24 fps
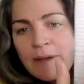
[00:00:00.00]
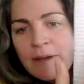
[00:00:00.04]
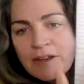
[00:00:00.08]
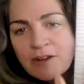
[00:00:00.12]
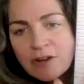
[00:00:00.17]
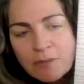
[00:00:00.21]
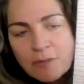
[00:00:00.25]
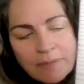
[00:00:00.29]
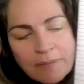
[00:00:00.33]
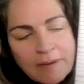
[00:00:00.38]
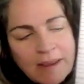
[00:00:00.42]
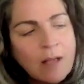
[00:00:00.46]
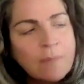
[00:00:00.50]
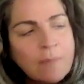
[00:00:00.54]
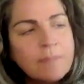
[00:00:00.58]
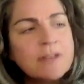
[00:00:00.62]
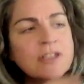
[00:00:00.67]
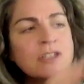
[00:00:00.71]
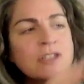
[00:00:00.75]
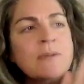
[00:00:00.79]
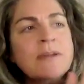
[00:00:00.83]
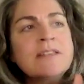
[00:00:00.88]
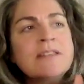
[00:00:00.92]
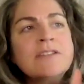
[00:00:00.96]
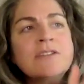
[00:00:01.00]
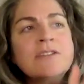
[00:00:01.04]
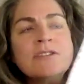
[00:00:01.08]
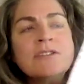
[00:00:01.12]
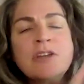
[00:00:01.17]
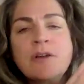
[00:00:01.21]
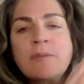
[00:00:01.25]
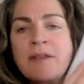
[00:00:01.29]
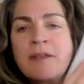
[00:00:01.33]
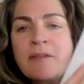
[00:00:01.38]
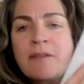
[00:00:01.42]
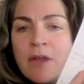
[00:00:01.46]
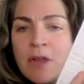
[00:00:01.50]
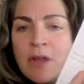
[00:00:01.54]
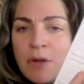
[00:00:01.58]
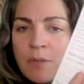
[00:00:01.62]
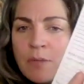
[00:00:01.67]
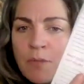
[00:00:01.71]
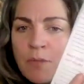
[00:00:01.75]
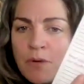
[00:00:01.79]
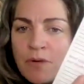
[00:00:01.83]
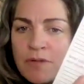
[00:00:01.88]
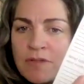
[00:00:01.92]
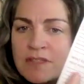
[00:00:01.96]
about your accomplishments, you talk about
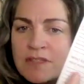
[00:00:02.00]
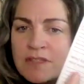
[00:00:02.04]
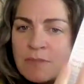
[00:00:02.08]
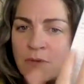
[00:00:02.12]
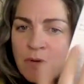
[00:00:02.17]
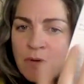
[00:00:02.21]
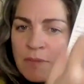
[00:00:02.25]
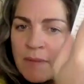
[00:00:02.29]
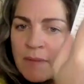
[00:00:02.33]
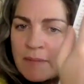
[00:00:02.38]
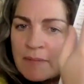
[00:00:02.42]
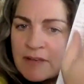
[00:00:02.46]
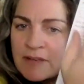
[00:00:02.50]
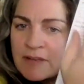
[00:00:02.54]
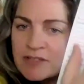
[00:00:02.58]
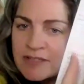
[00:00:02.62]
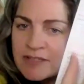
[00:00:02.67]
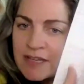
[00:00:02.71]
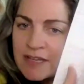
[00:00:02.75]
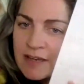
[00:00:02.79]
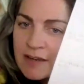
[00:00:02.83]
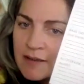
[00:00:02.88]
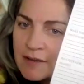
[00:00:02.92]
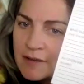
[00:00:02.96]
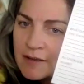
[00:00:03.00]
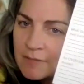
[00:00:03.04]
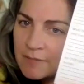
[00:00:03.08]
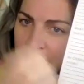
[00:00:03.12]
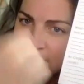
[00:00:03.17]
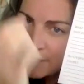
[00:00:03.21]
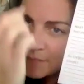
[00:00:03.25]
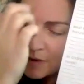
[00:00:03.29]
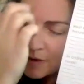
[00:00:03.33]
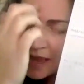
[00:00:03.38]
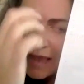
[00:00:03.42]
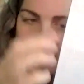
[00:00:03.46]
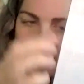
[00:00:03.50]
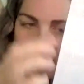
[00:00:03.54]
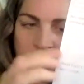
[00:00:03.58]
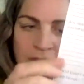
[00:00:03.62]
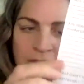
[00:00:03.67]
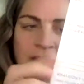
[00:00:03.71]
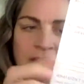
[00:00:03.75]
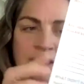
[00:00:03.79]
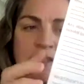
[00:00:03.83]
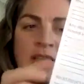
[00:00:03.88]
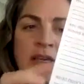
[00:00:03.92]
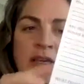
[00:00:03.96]
more, this is more maybe just like heady
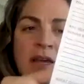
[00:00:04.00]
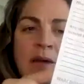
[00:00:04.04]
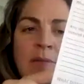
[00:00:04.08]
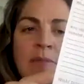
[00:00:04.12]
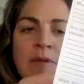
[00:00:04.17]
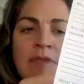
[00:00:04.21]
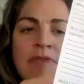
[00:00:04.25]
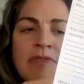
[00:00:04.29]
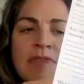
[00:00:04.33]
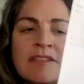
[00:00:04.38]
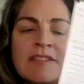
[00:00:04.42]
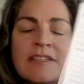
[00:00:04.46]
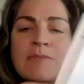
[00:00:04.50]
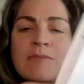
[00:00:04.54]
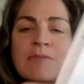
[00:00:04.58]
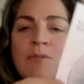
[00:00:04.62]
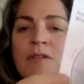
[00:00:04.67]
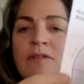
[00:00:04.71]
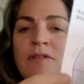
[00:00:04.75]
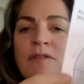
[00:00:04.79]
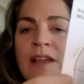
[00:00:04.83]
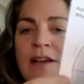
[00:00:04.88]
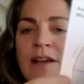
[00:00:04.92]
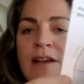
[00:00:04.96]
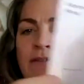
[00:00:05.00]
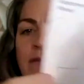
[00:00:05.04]
things, but this is more of like